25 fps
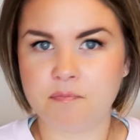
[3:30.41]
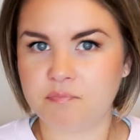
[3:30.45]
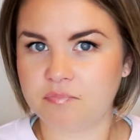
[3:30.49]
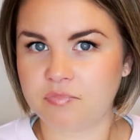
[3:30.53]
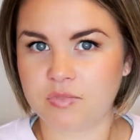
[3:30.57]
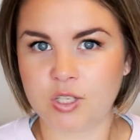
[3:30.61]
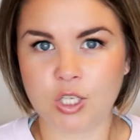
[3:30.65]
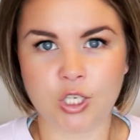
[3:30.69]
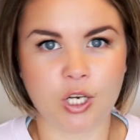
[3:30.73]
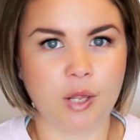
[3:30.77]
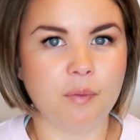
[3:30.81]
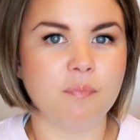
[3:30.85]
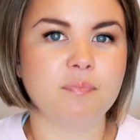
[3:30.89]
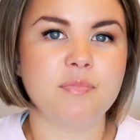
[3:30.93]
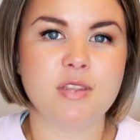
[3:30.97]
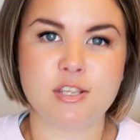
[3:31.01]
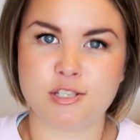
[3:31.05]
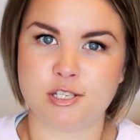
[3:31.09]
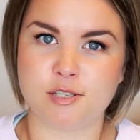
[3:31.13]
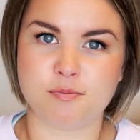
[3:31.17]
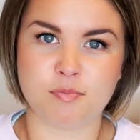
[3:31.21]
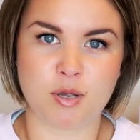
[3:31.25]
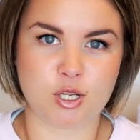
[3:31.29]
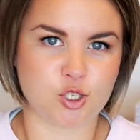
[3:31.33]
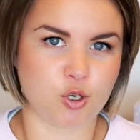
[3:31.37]
you know, this
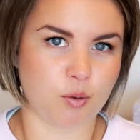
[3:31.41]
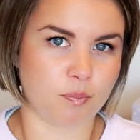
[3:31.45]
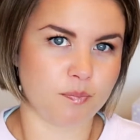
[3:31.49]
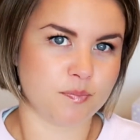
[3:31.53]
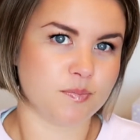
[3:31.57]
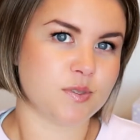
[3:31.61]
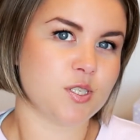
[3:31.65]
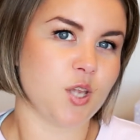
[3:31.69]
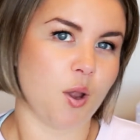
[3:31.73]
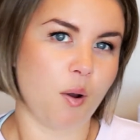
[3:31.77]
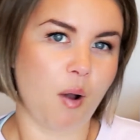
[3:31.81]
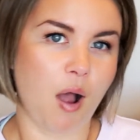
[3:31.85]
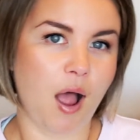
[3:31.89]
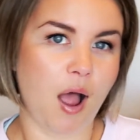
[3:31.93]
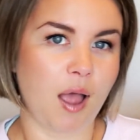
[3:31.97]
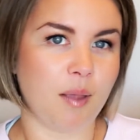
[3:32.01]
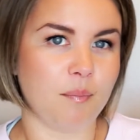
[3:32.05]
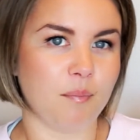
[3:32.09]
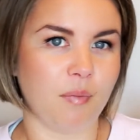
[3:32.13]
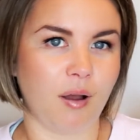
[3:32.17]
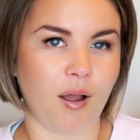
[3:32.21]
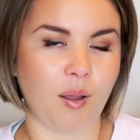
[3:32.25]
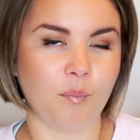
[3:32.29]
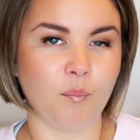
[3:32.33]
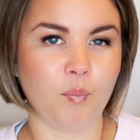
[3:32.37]
is my job, so
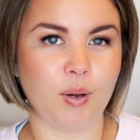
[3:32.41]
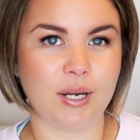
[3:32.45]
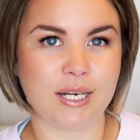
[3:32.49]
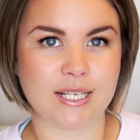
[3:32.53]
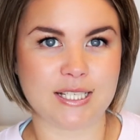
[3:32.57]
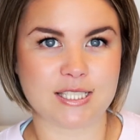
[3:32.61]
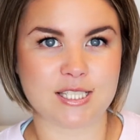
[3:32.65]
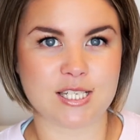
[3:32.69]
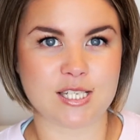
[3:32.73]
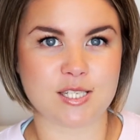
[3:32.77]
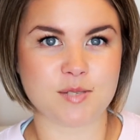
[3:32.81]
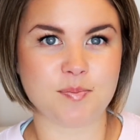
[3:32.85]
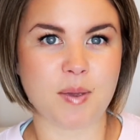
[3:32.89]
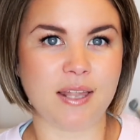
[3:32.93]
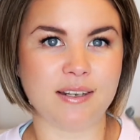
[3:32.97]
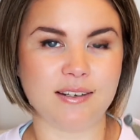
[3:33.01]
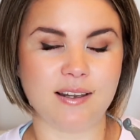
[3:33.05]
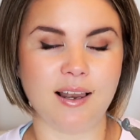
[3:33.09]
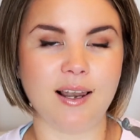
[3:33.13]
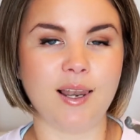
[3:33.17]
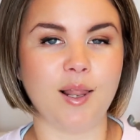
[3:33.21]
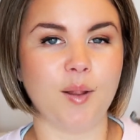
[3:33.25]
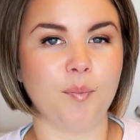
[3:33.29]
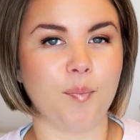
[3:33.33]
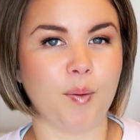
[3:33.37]
I'm willing to spend
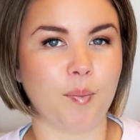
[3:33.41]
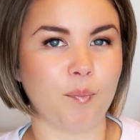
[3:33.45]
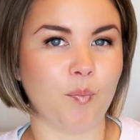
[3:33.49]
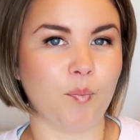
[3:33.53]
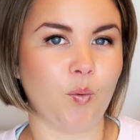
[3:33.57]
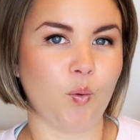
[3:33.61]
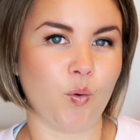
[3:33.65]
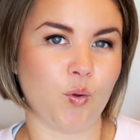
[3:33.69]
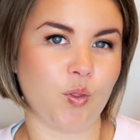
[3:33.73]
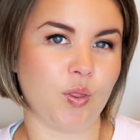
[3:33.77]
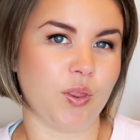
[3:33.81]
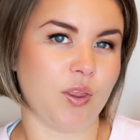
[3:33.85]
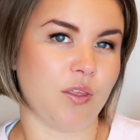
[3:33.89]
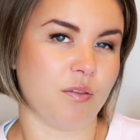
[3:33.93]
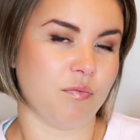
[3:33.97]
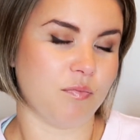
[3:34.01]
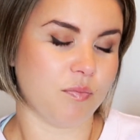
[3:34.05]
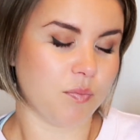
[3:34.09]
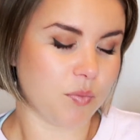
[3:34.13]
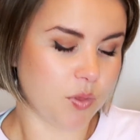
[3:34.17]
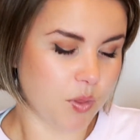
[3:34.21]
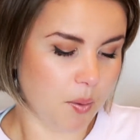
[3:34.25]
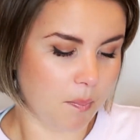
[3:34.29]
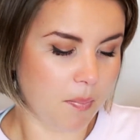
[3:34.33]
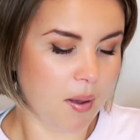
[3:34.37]
a little bit more on
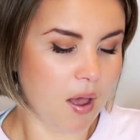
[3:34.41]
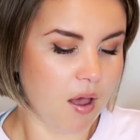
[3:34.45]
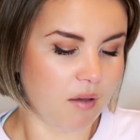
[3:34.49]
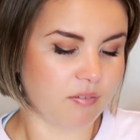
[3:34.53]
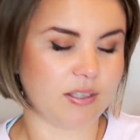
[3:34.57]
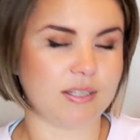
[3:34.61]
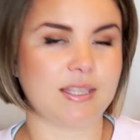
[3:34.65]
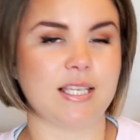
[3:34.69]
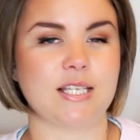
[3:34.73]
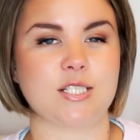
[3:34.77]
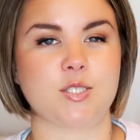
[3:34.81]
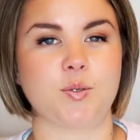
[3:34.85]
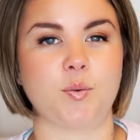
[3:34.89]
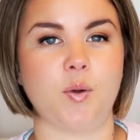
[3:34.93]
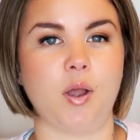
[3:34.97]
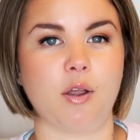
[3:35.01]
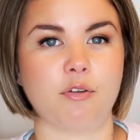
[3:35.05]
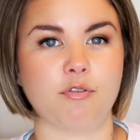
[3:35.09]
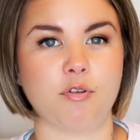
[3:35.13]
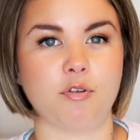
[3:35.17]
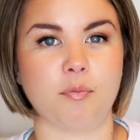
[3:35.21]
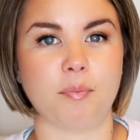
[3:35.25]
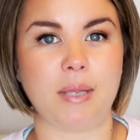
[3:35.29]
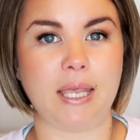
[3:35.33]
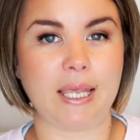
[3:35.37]
the perfect thing to work
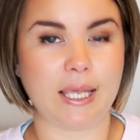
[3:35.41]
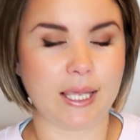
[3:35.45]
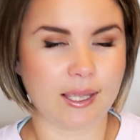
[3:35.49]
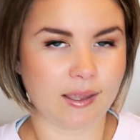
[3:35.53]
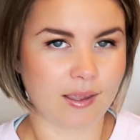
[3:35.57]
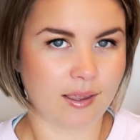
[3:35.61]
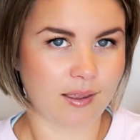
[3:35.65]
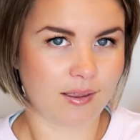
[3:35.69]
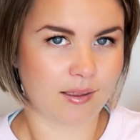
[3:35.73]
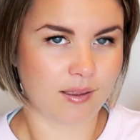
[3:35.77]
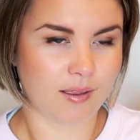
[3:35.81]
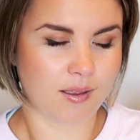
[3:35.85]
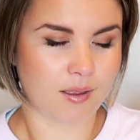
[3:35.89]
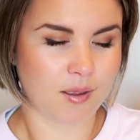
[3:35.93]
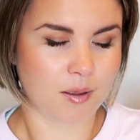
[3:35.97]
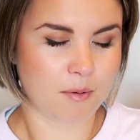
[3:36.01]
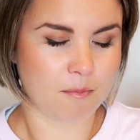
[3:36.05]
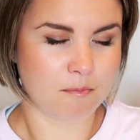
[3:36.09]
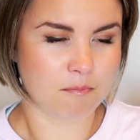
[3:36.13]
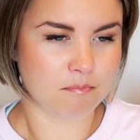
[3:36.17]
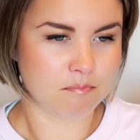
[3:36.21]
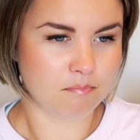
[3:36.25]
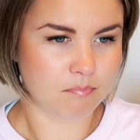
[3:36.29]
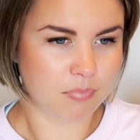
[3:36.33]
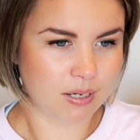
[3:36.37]
for me.
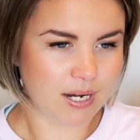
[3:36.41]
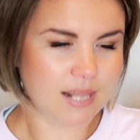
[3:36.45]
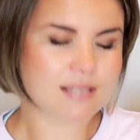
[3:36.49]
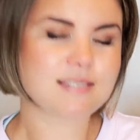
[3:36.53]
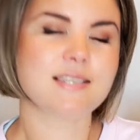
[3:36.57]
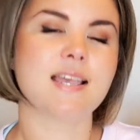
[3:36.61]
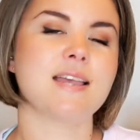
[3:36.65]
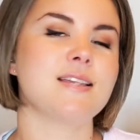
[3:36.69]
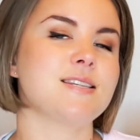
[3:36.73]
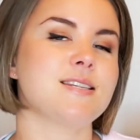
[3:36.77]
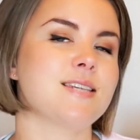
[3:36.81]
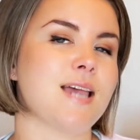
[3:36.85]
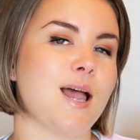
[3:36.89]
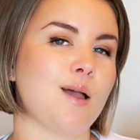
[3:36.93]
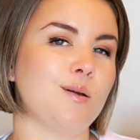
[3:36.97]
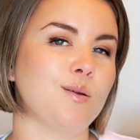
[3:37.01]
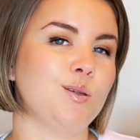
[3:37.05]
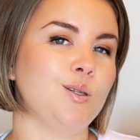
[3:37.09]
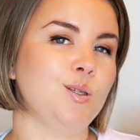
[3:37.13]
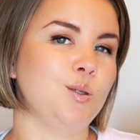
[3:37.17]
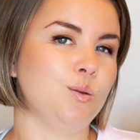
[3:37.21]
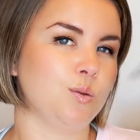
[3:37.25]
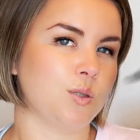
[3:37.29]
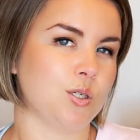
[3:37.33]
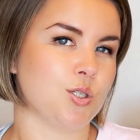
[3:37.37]
But let's get into how
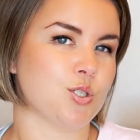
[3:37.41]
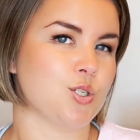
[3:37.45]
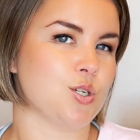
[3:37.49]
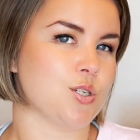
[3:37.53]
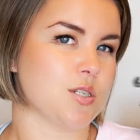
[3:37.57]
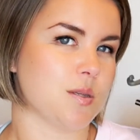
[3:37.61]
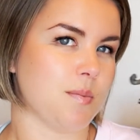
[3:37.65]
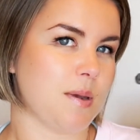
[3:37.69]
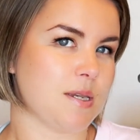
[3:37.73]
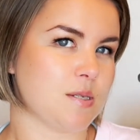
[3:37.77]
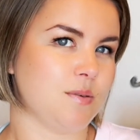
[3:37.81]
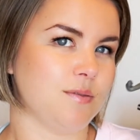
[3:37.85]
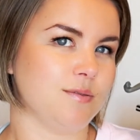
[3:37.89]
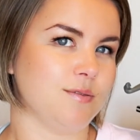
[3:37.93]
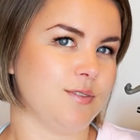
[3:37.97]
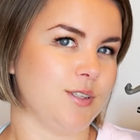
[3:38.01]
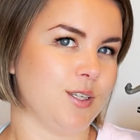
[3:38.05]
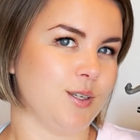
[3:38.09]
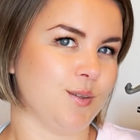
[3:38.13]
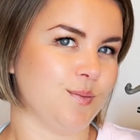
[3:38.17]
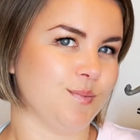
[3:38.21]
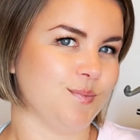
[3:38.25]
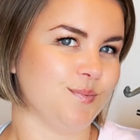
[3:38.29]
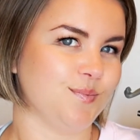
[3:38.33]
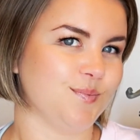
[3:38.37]
you can choose the best one for
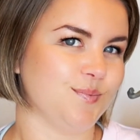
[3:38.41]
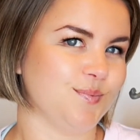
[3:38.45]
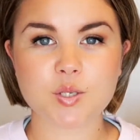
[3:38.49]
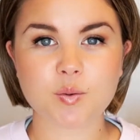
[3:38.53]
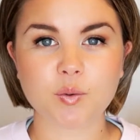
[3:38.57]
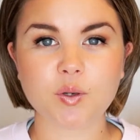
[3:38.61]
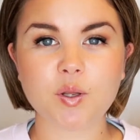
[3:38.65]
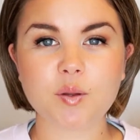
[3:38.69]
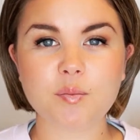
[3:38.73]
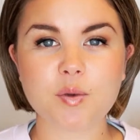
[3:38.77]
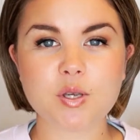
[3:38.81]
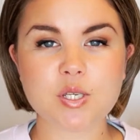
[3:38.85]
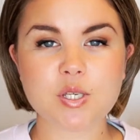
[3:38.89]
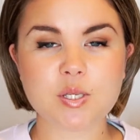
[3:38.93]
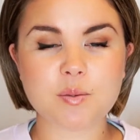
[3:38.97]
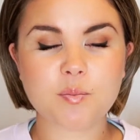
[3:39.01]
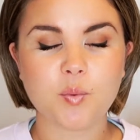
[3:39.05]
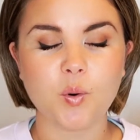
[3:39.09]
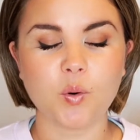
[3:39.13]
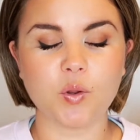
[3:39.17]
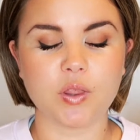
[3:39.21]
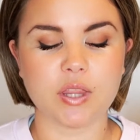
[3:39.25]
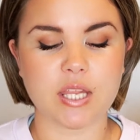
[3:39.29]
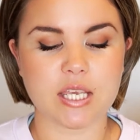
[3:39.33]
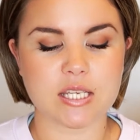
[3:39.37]
you. So one of the most
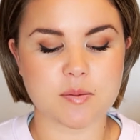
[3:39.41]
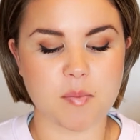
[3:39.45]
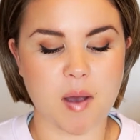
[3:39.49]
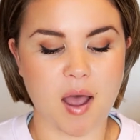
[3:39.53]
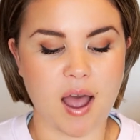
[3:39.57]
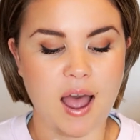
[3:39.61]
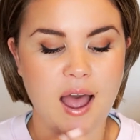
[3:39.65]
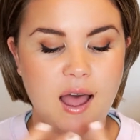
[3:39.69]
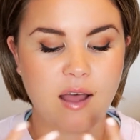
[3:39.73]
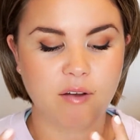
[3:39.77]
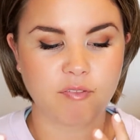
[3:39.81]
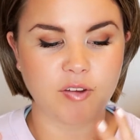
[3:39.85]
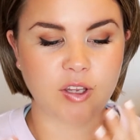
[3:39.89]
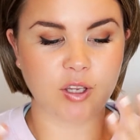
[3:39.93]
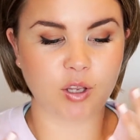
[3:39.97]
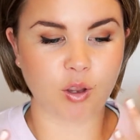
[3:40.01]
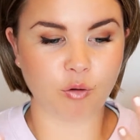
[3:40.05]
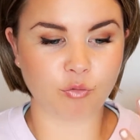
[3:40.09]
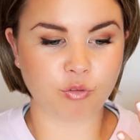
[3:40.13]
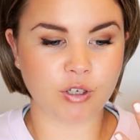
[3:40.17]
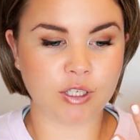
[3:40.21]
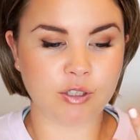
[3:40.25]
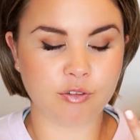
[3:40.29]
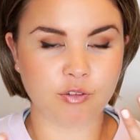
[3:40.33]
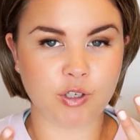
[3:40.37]
important things about having a
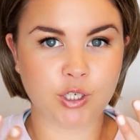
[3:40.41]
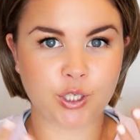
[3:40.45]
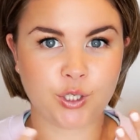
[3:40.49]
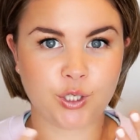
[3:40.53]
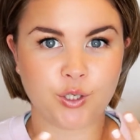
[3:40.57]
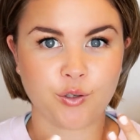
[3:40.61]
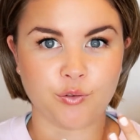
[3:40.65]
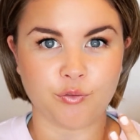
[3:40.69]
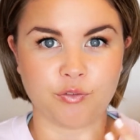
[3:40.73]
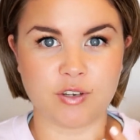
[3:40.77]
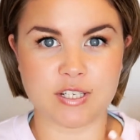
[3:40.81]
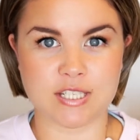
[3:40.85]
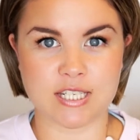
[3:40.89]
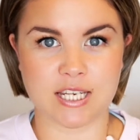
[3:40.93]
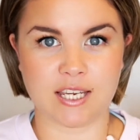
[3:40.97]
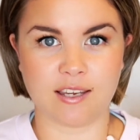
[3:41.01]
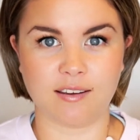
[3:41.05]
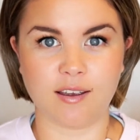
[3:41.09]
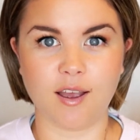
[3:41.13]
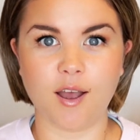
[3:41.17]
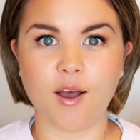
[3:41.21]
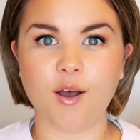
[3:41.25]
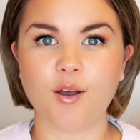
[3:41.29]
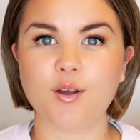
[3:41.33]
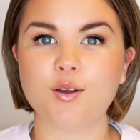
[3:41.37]
really good fitting
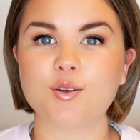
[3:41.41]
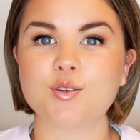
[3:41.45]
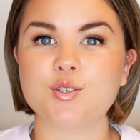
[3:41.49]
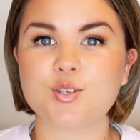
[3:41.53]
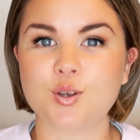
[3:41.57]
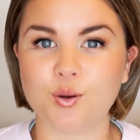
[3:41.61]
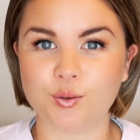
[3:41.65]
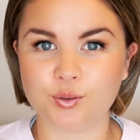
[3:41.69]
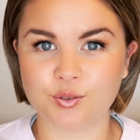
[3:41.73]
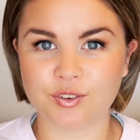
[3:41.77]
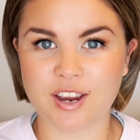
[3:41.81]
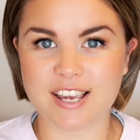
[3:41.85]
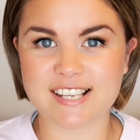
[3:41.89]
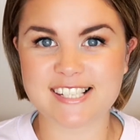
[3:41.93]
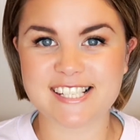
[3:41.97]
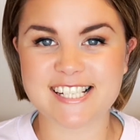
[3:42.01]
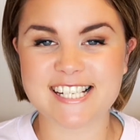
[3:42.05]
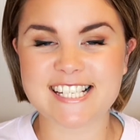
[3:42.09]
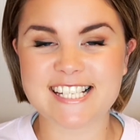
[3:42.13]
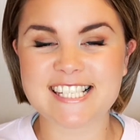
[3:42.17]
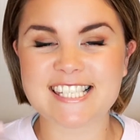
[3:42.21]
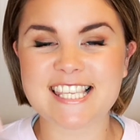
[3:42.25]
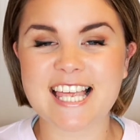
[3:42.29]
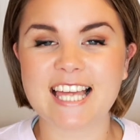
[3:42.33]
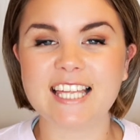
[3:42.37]
shoulder rest
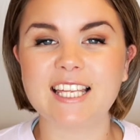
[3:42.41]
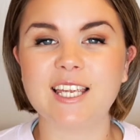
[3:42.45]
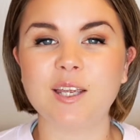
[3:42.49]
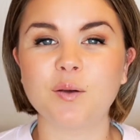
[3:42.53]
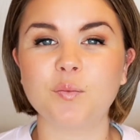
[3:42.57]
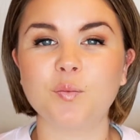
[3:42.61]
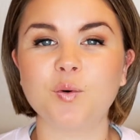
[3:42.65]
is that it